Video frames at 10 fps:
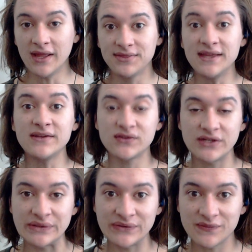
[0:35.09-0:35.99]
This
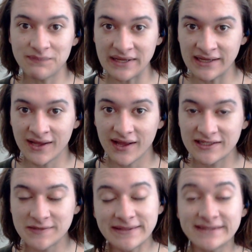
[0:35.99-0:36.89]
news being
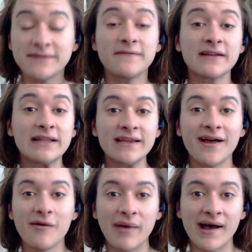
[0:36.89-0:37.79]
specifically
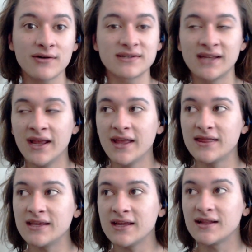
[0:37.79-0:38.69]
about
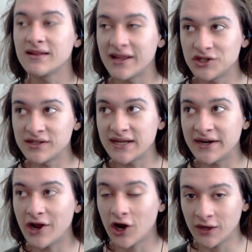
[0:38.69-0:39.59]
the
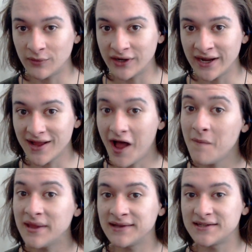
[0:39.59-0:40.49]
Legendary Armory
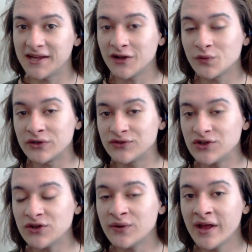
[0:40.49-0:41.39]
coming to Guild Wars
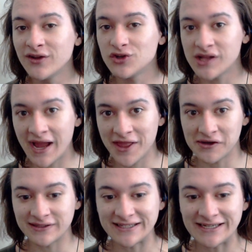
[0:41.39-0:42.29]
two July
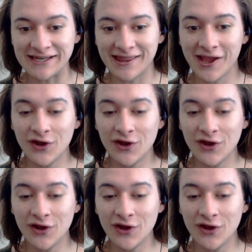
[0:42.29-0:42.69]
thirteenth.